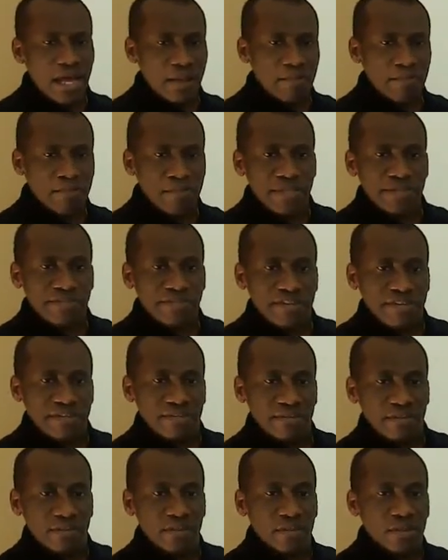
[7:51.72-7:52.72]

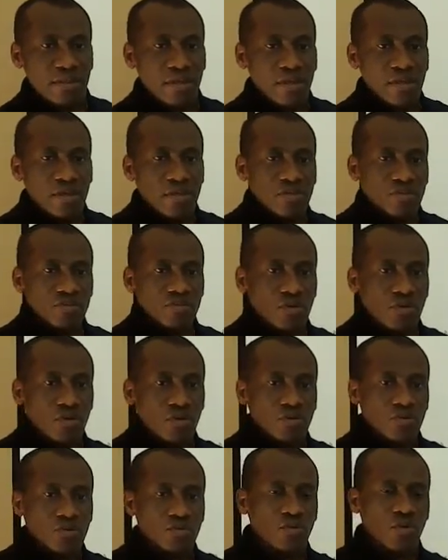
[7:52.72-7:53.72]
beating.
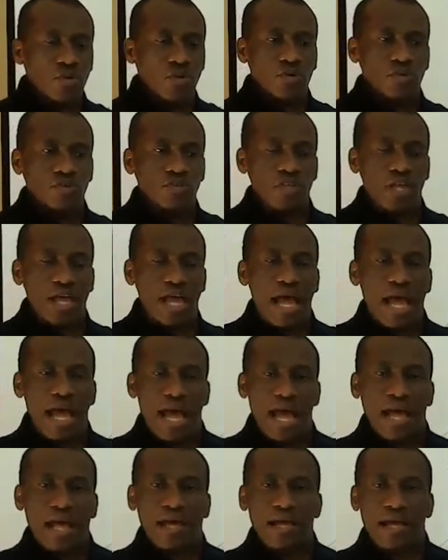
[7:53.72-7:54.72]
So those
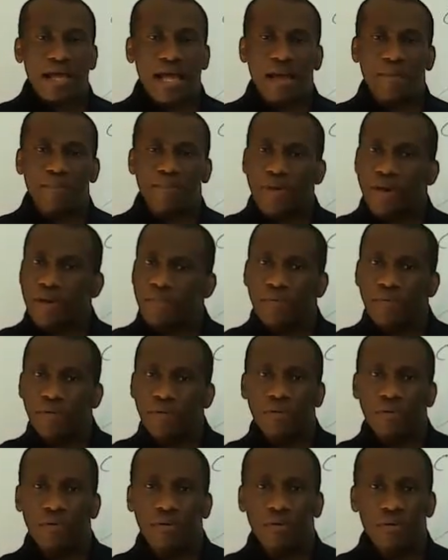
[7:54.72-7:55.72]
are
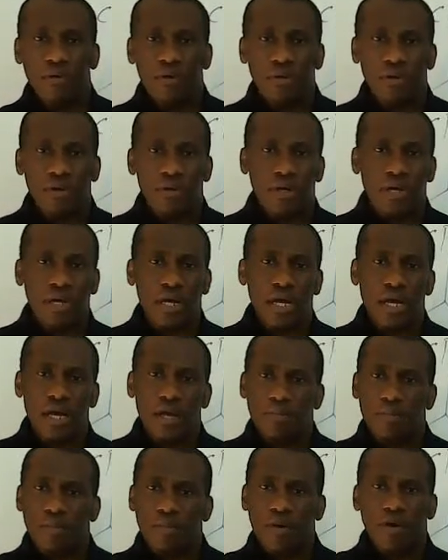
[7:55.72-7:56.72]
capable
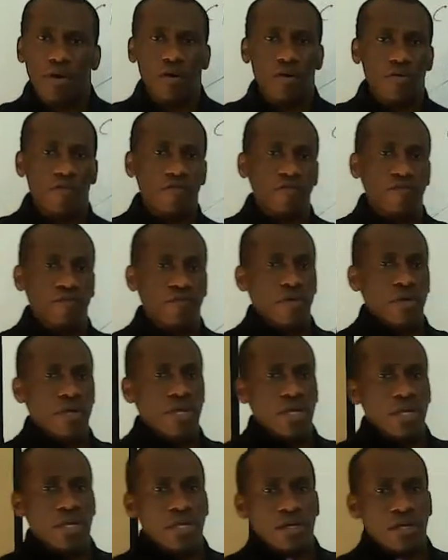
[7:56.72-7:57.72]
of
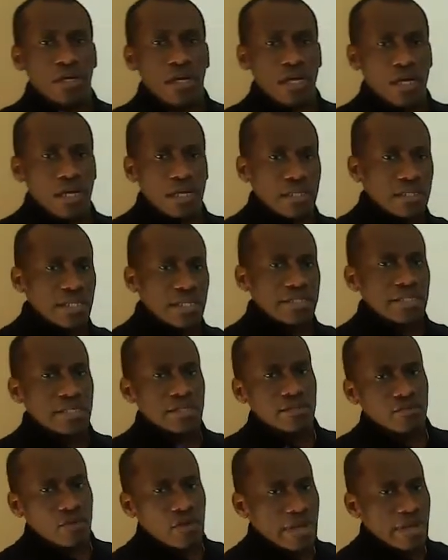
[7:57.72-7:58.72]

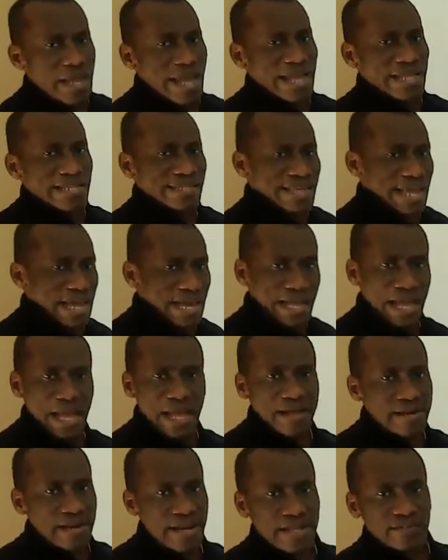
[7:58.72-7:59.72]
leading to cardiac
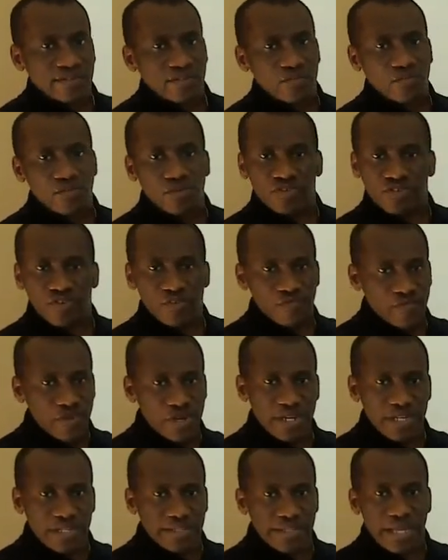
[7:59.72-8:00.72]
arrest, which is
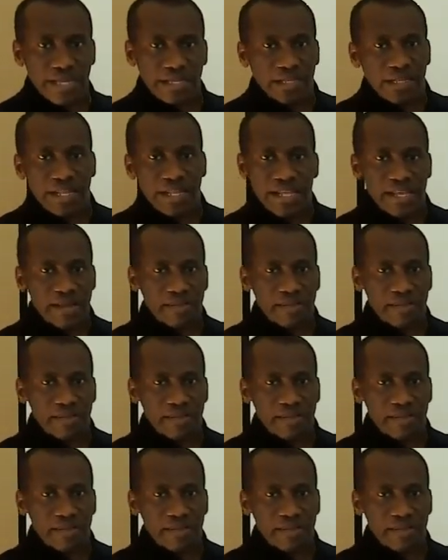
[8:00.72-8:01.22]
very deadly